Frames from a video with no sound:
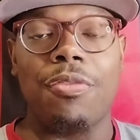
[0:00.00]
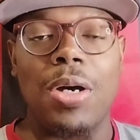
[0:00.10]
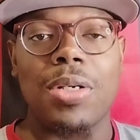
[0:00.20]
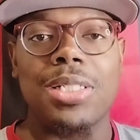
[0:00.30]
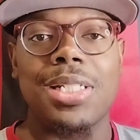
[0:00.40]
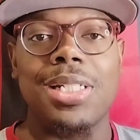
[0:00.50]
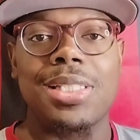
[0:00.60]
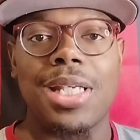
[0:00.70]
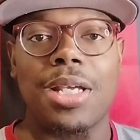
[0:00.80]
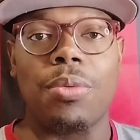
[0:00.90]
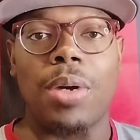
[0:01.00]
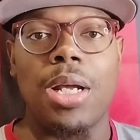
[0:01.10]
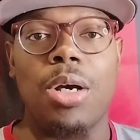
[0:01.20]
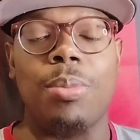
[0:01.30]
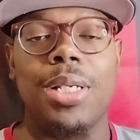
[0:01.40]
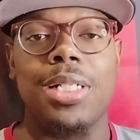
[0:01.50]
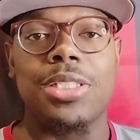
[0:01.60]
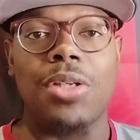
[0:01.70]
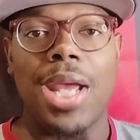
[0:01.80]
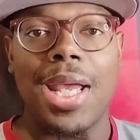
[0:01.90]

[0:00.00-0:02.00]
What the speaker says: Falcons in the second round because you